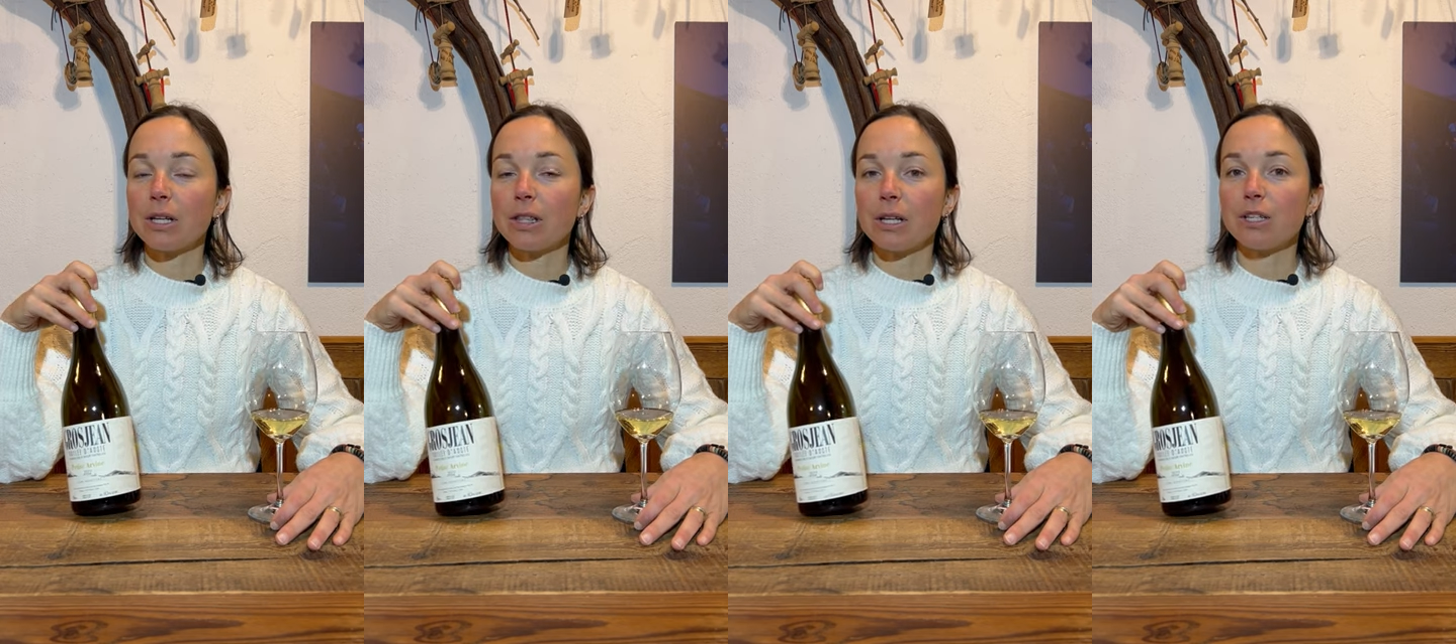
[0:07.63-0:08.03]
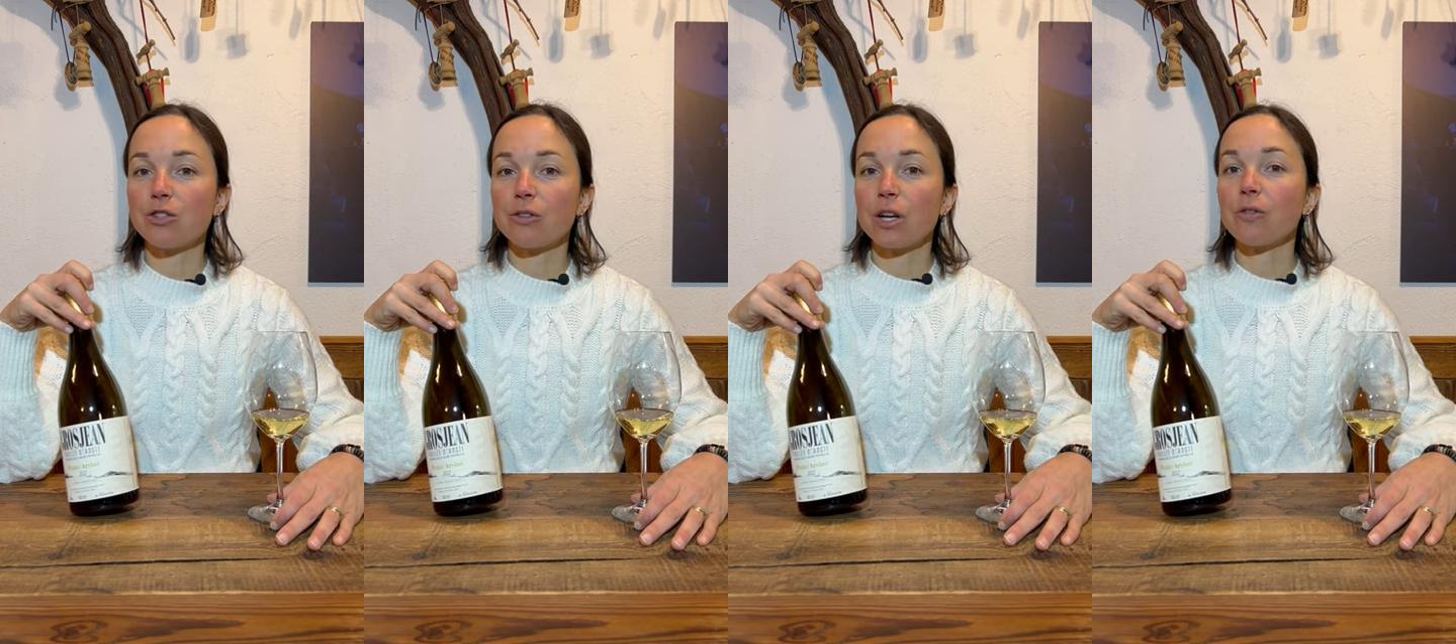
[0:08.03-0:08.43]
in the
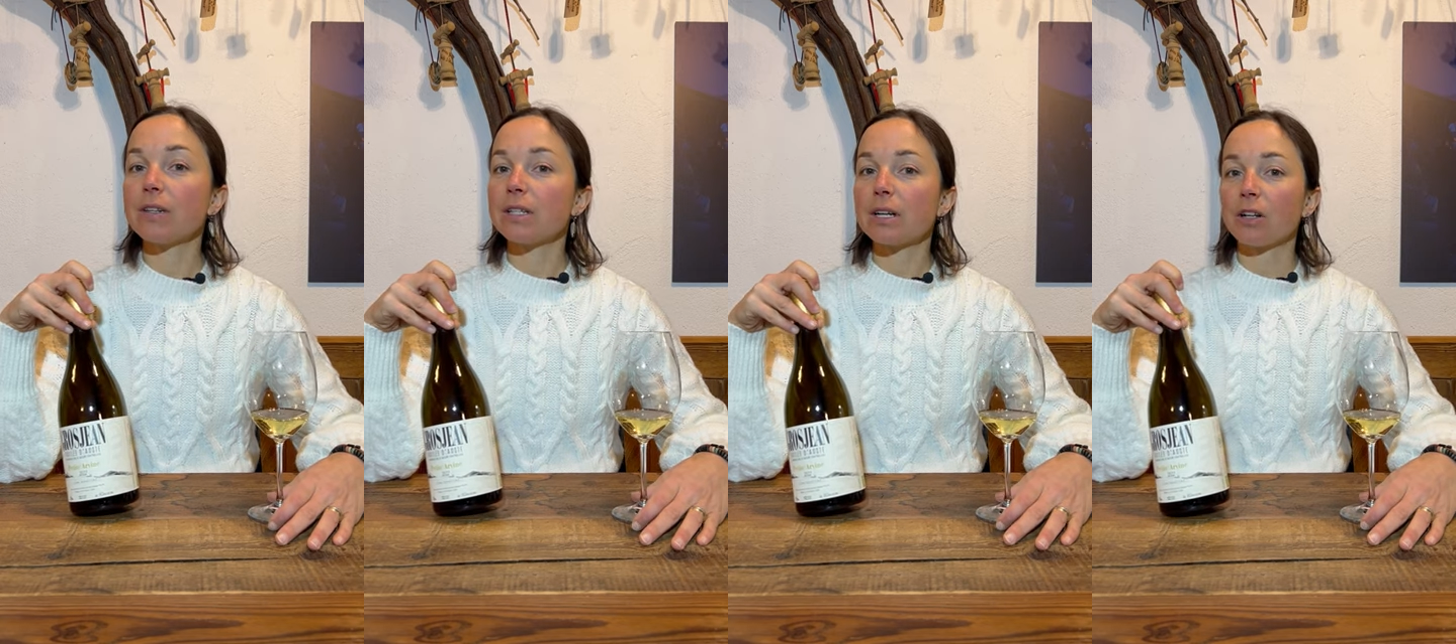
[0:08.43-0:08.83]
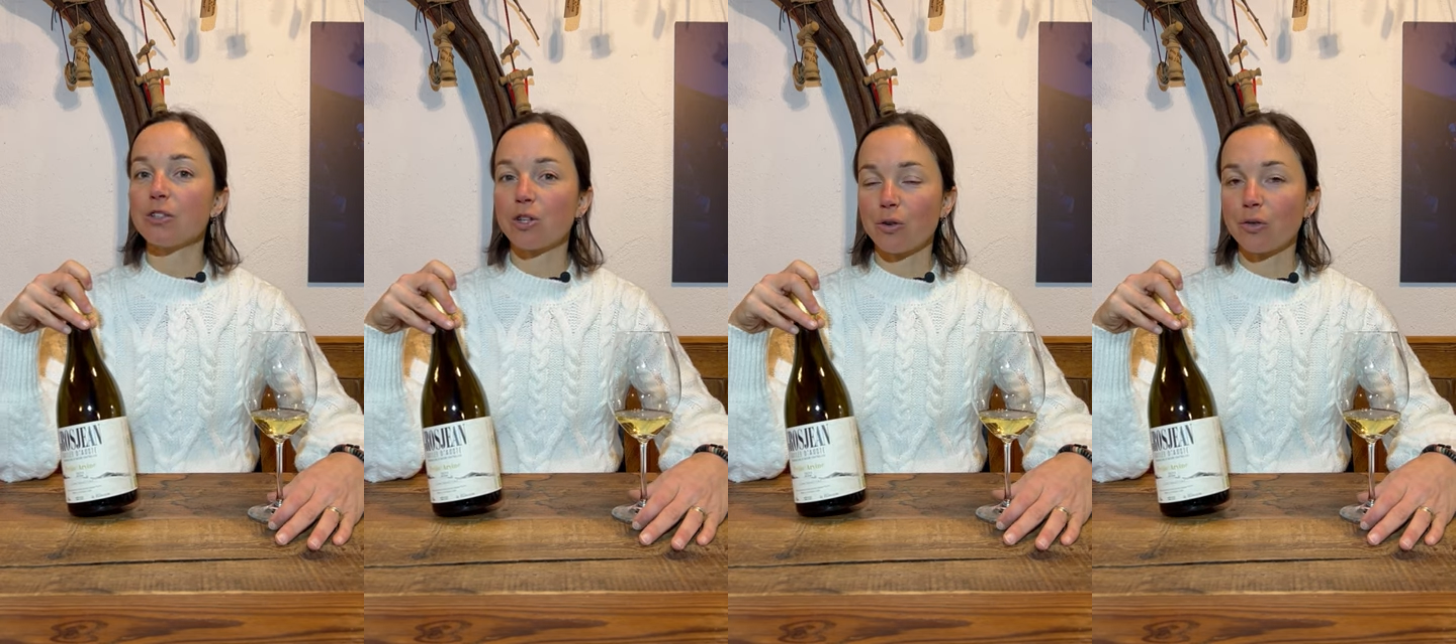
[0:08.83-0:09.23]
history of
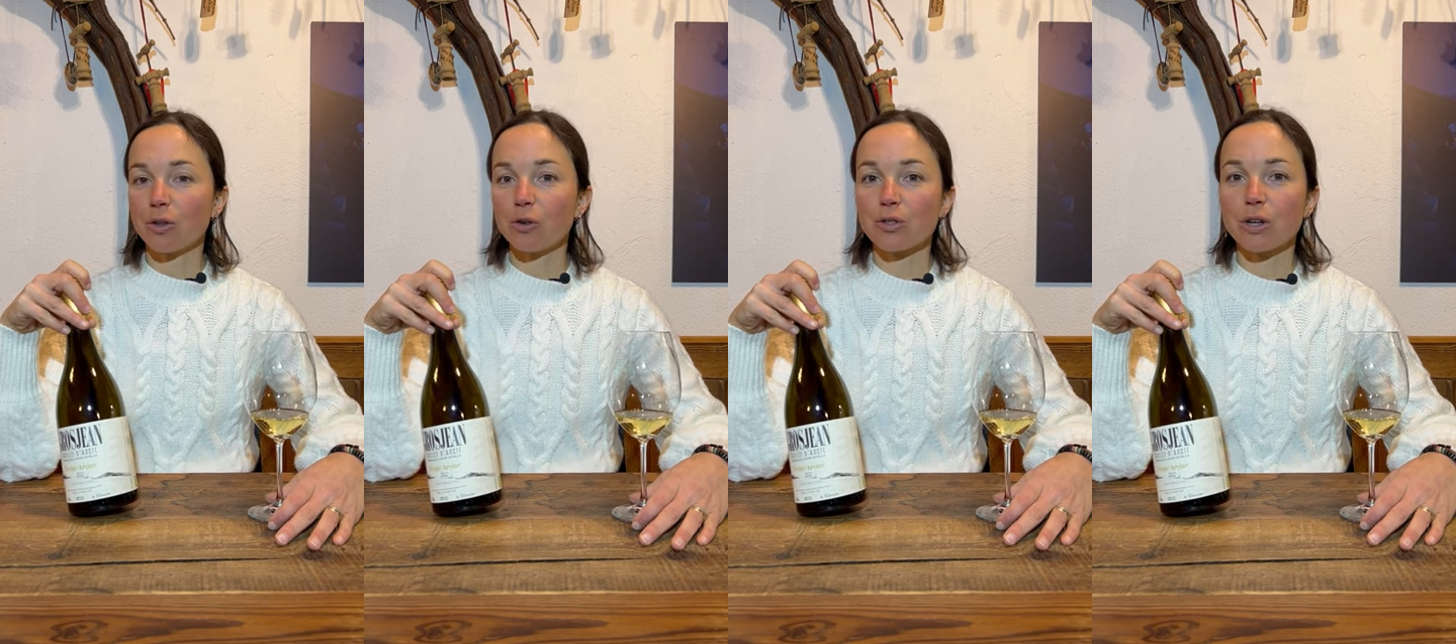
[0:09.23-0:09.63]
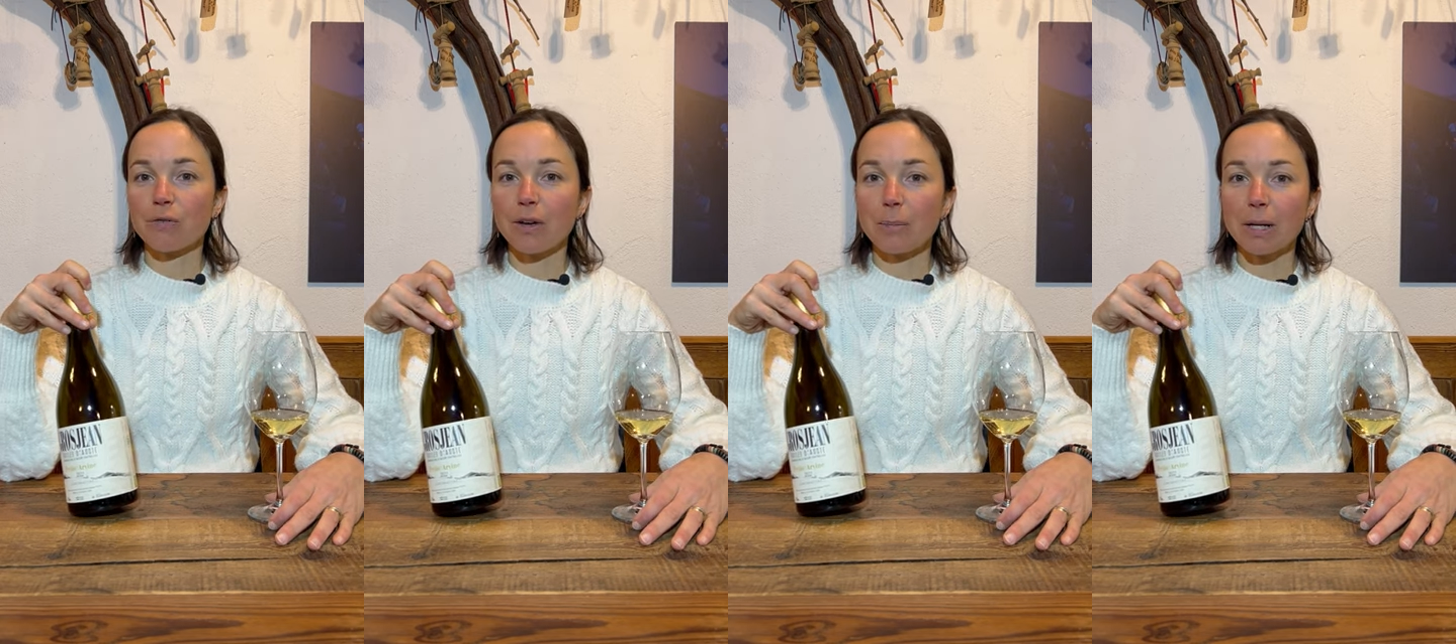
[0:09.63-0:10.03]
viticulture of the
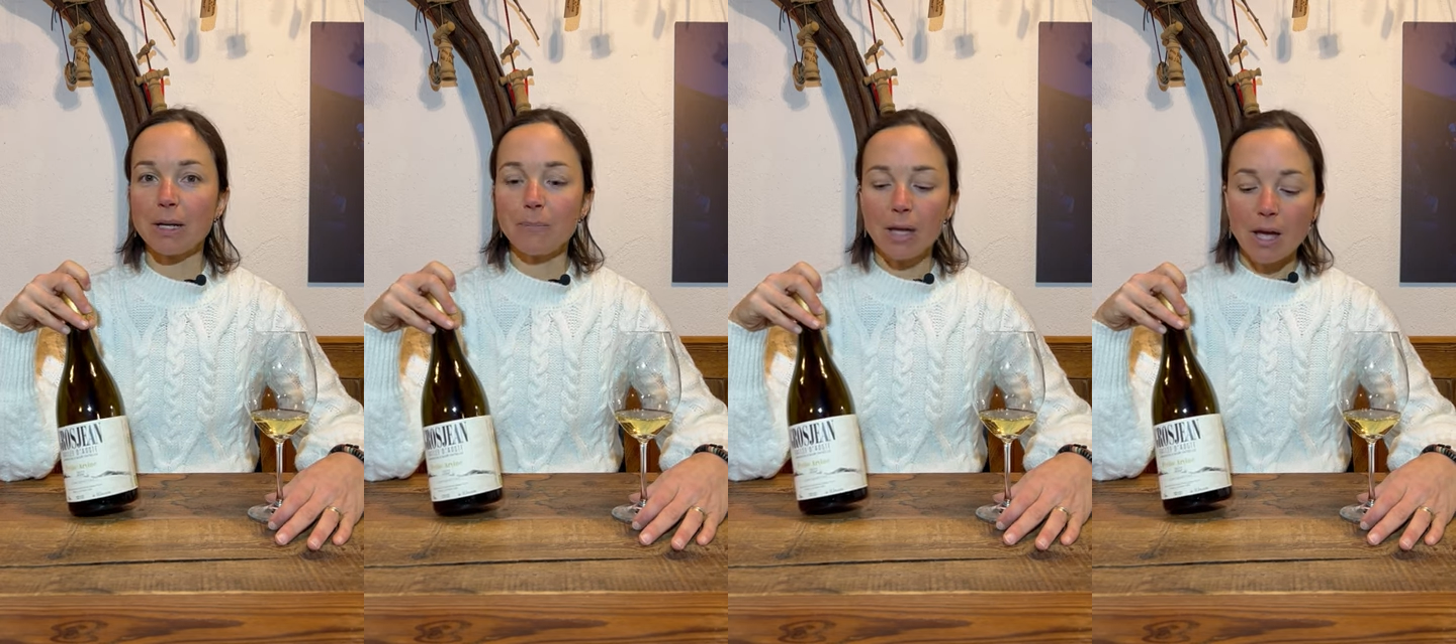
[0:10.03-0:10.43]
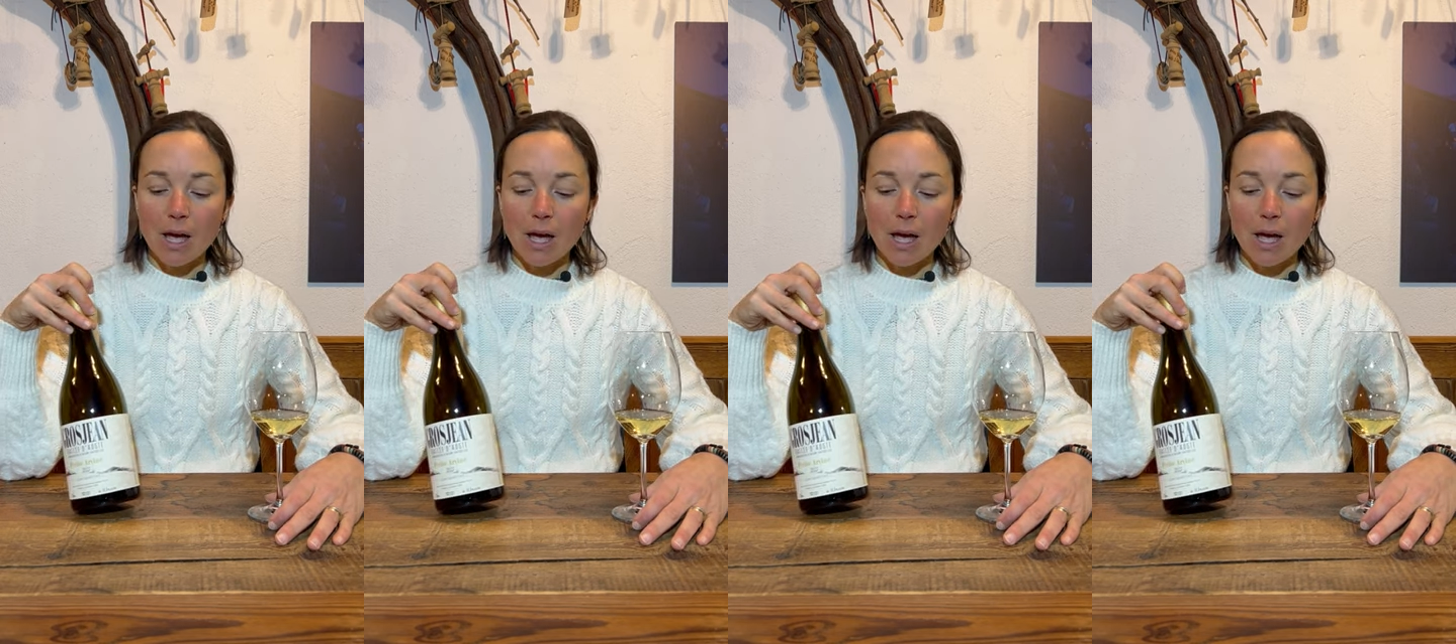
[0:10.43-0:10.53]
Grosjean family,